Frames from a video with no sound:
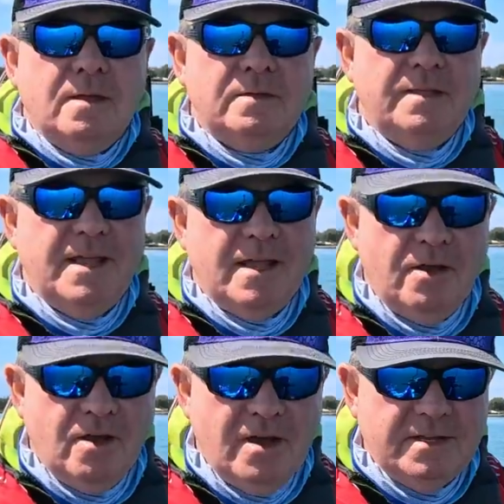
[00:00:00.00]
So there you
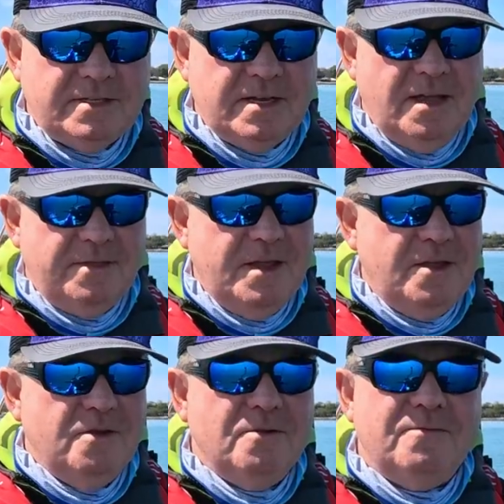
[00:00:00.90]
go, guys.
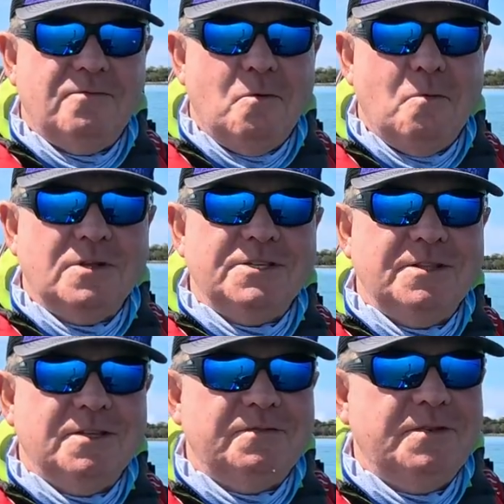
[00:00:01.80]
Thank you for
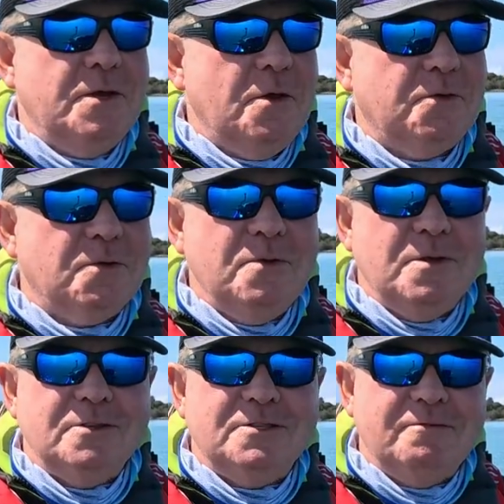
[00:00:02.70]
watching this video through,
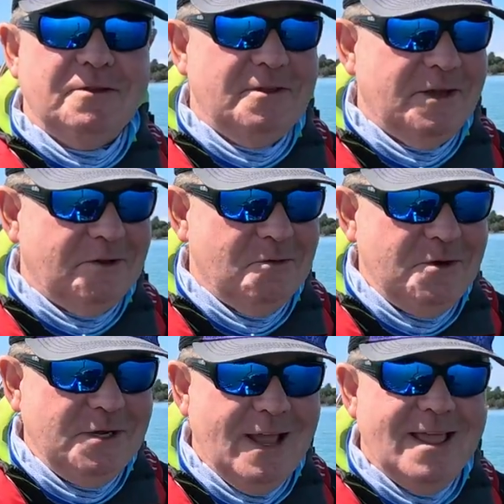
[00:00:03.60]
those of you that
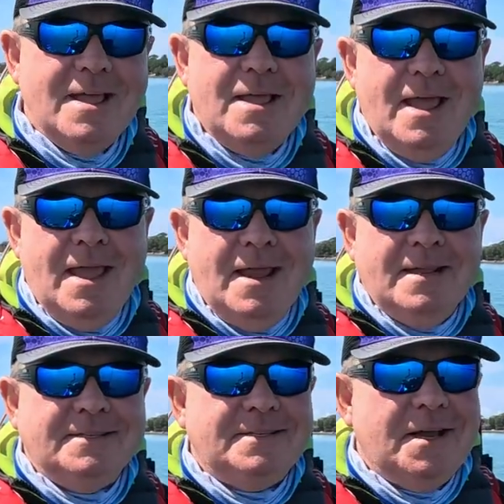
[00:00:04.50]
could.
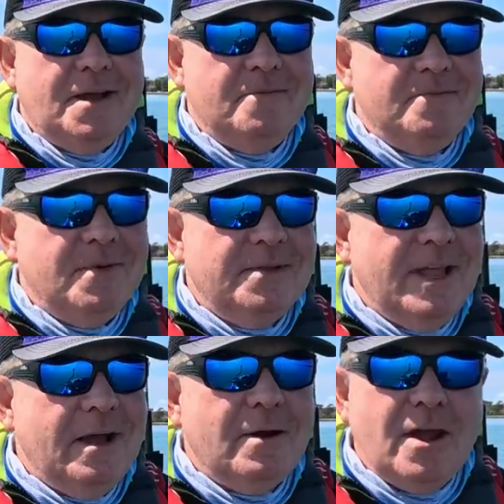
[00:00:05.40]
And
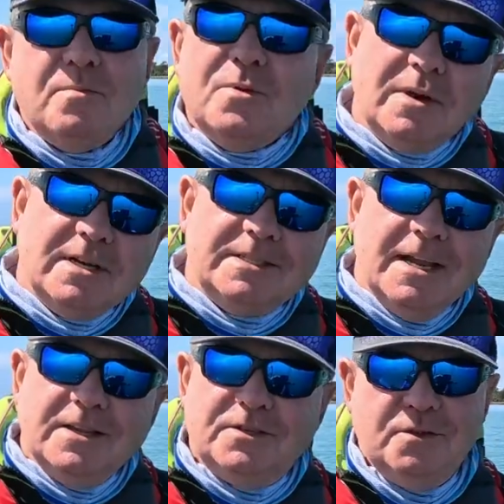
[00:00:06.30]
now I hope you
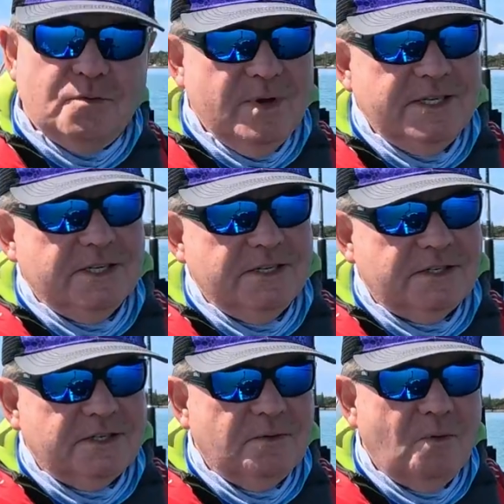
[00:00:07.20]
understand too the
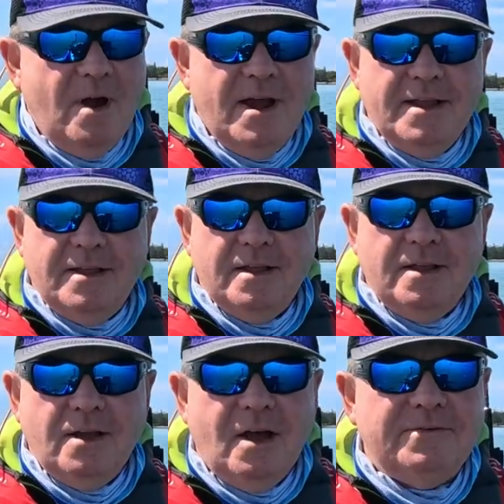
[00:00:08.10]
reasons why
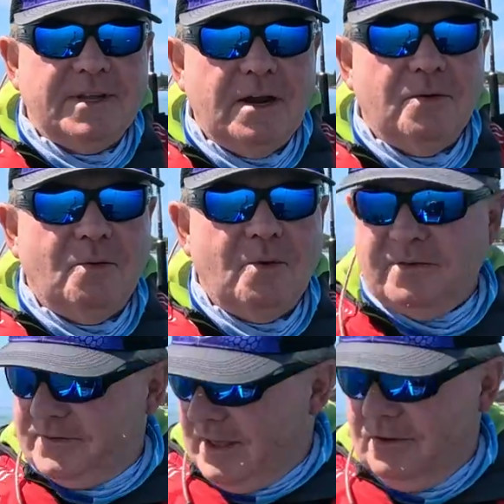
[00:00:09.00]
I've done what
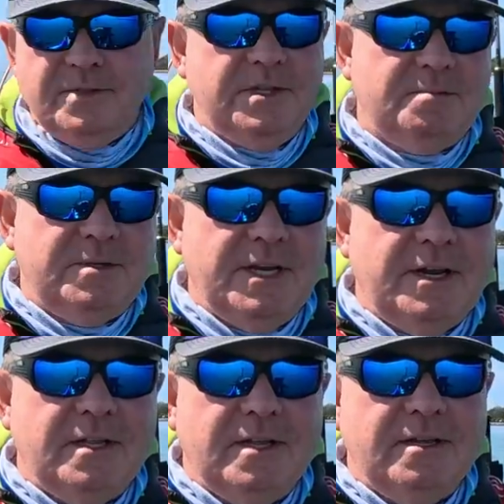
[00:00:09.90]
I've done on this
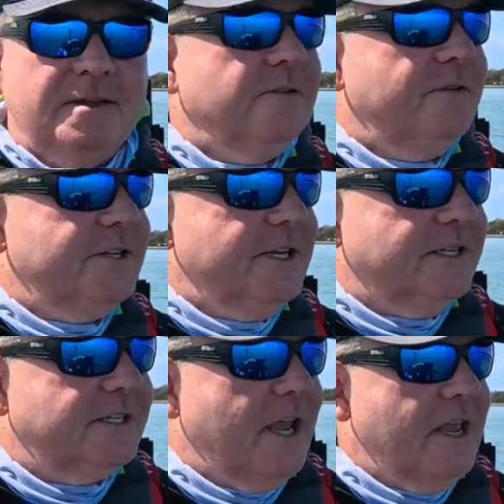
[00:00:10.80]
particular
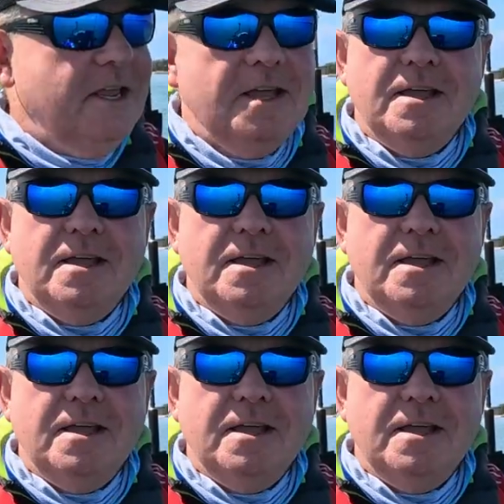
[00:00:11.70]
fishing ski.